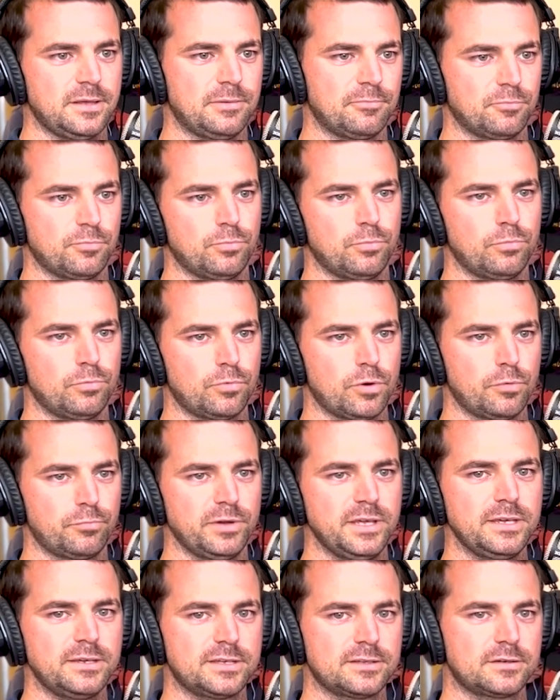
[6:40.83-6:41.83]
And what
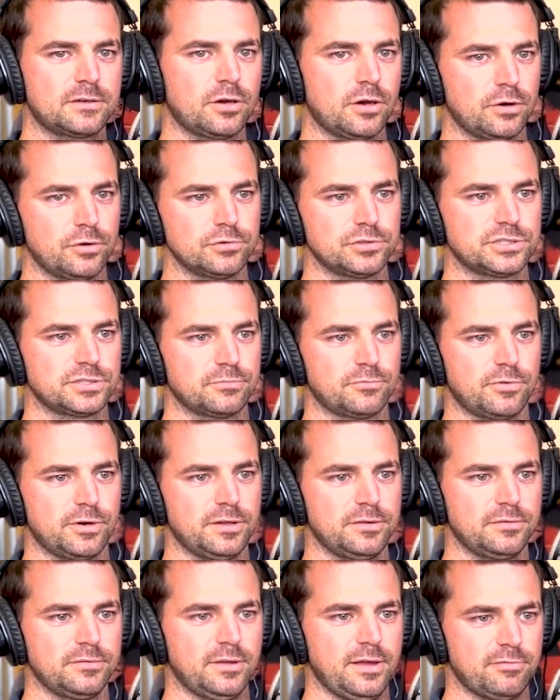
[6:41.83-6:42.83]
we coach and what